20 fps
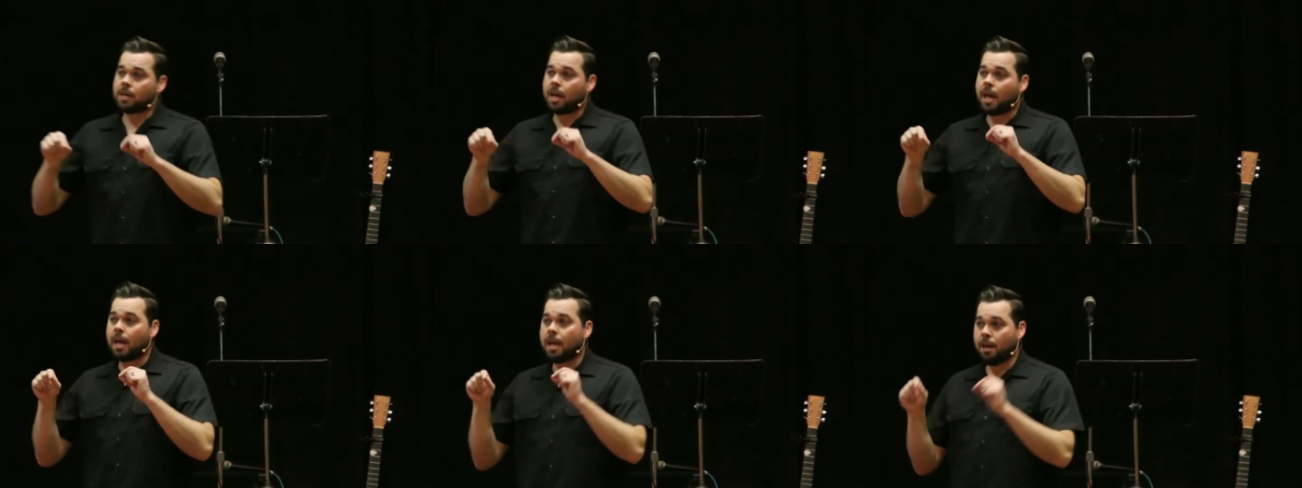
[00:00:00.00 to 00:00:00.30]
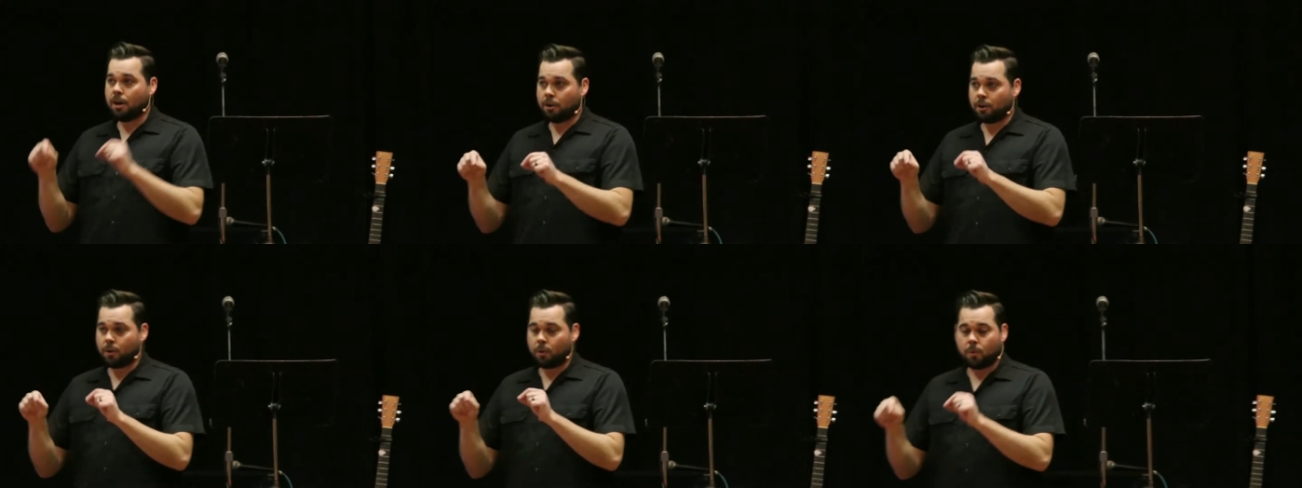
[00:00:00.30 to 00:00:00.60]
to
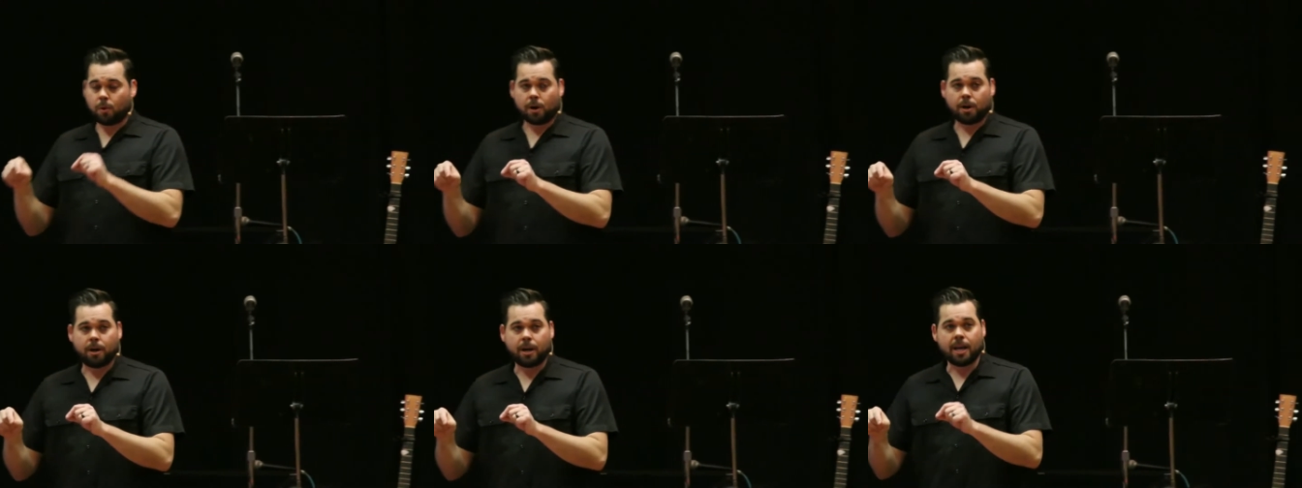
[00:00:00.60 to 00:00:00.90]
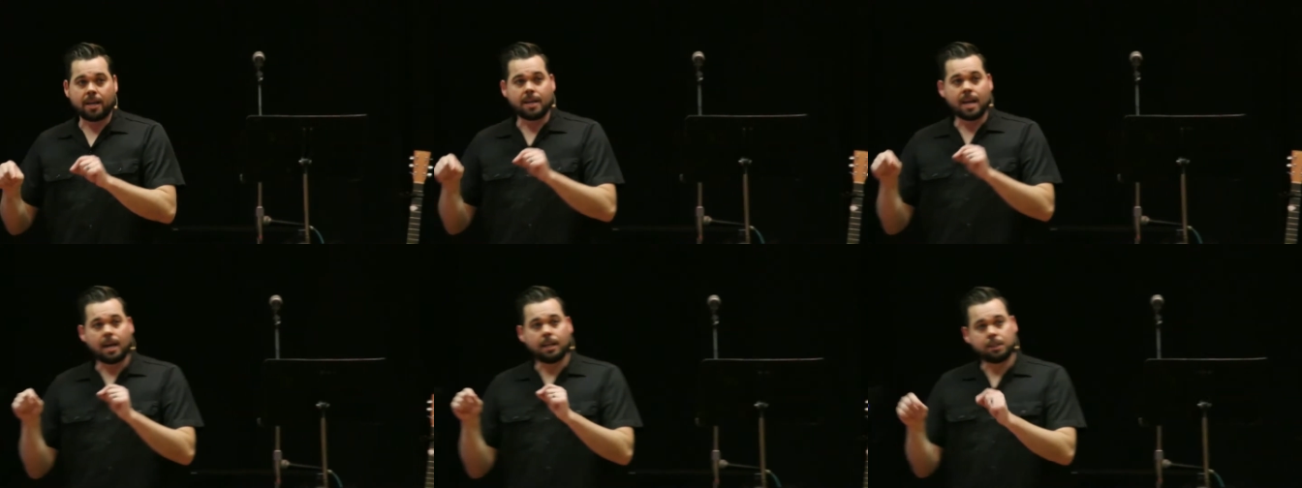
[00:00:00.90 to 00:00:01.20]
hear the Word
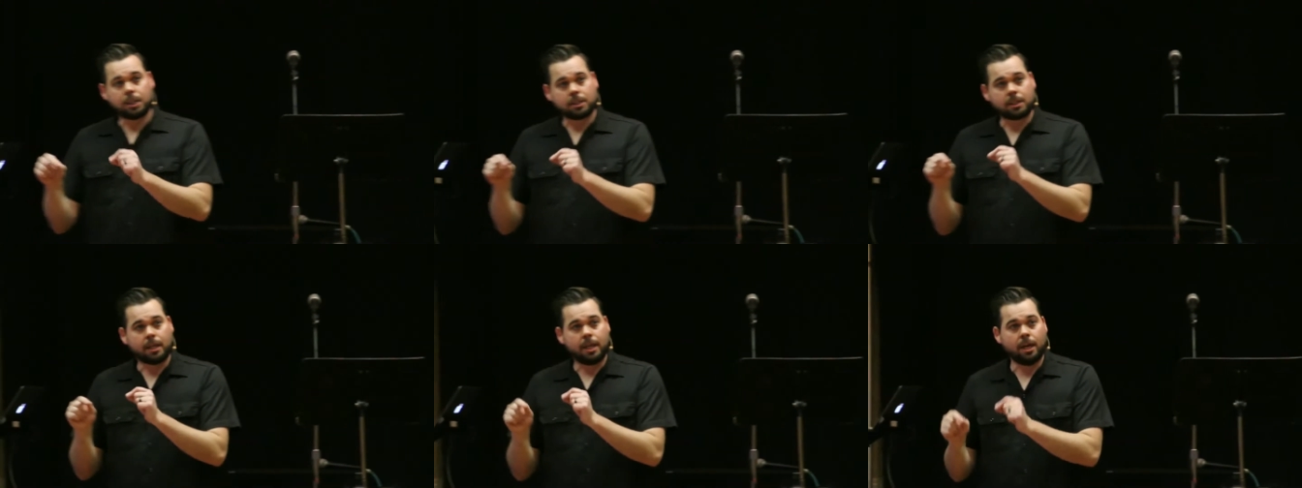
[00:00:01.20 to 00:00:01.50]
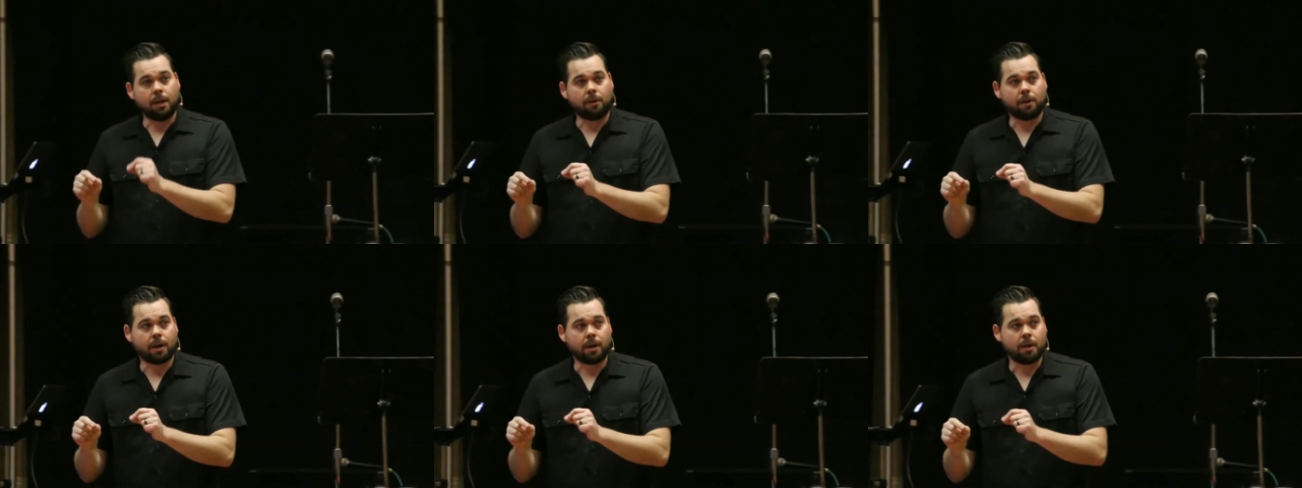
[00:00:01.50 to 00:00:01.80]
and not just
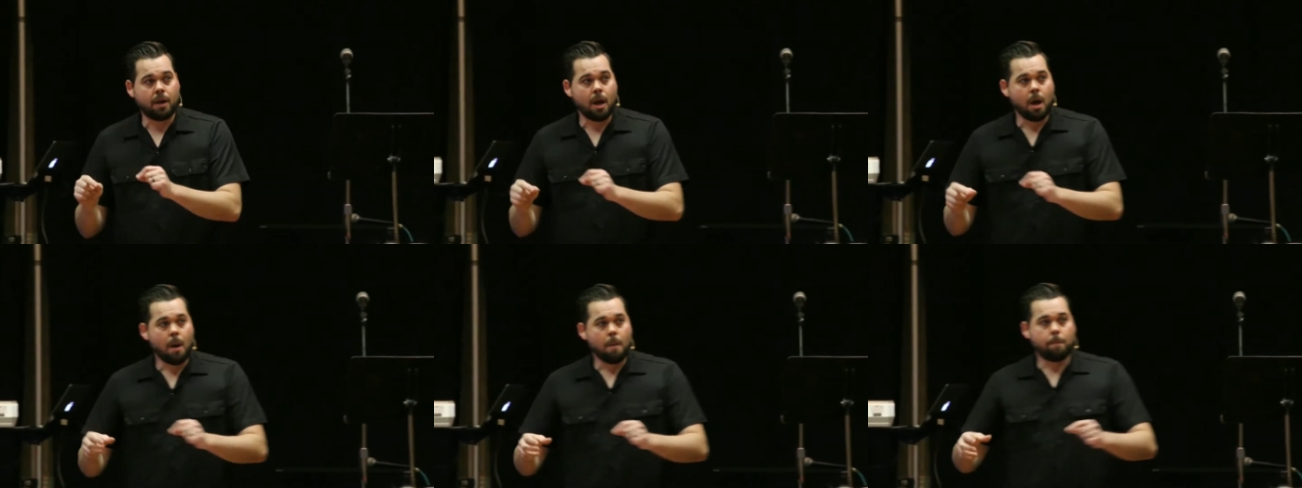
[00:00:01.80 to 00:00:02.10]
hear it,